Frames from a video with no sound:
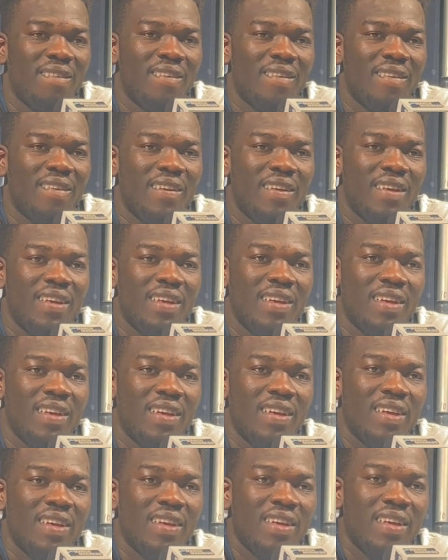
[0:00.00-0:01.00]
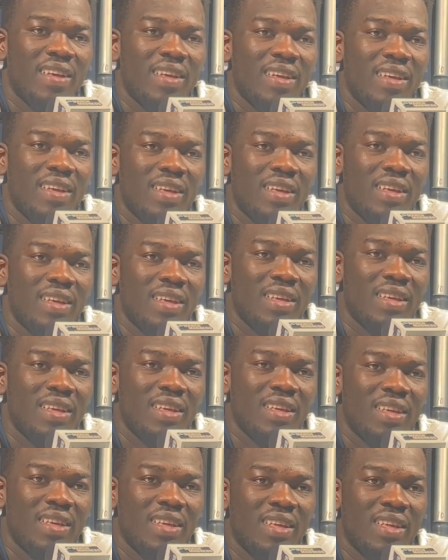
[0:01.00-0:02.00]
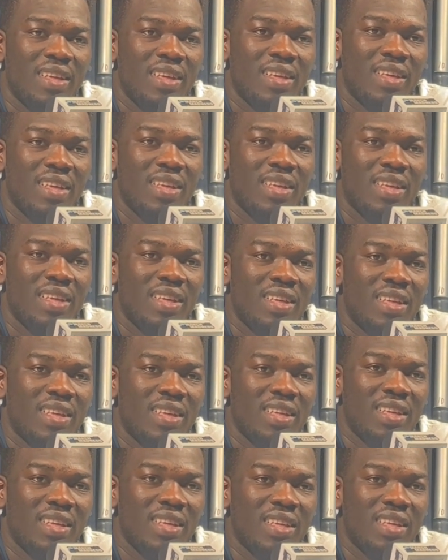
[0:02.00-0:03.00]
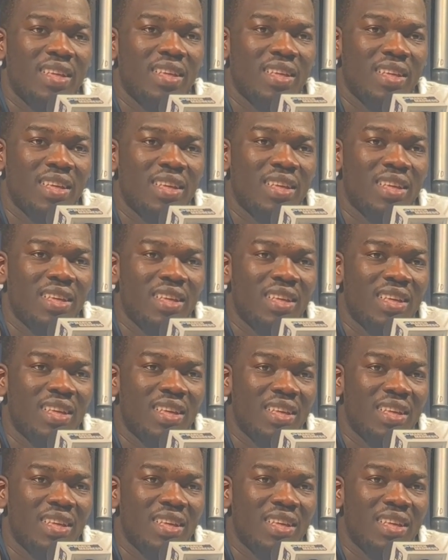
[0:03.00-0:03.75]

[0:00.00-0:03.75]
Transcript: he, he kind of had some dark times in the summer because he was he wanted to be better than you.